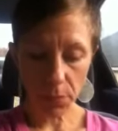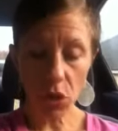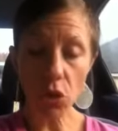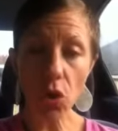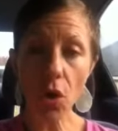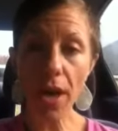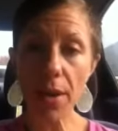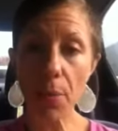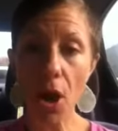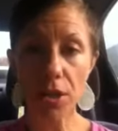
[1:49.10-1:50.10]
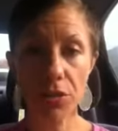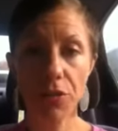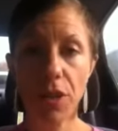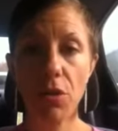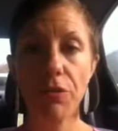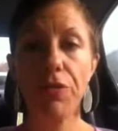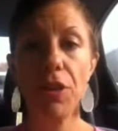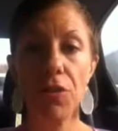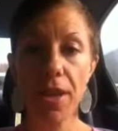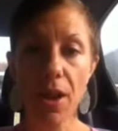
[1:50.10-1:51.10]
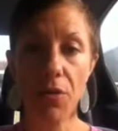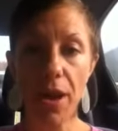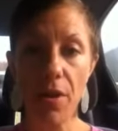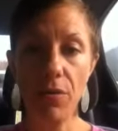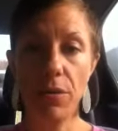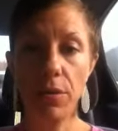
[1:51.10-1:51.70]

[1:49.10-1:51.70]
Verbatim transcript: So go ahead and pause the video and figure that out now.